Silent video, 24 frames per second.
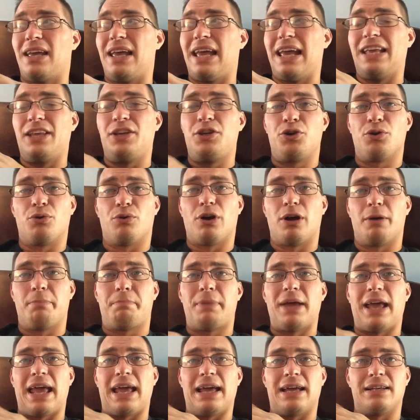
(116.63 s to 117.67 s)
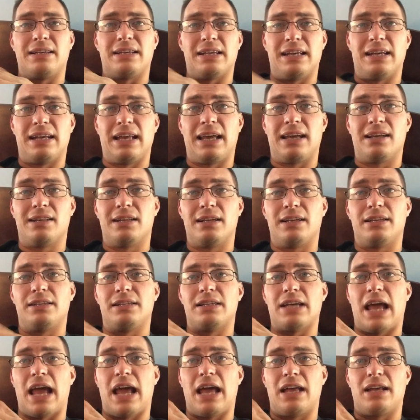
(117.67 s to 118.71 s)
in Europe and in
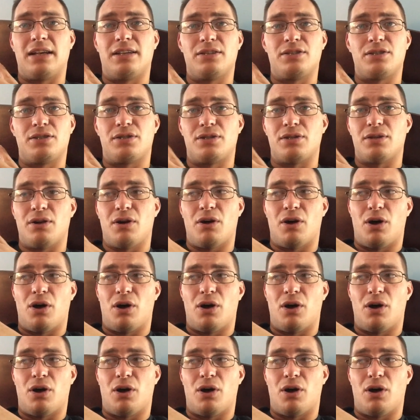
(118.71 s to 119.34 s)
England and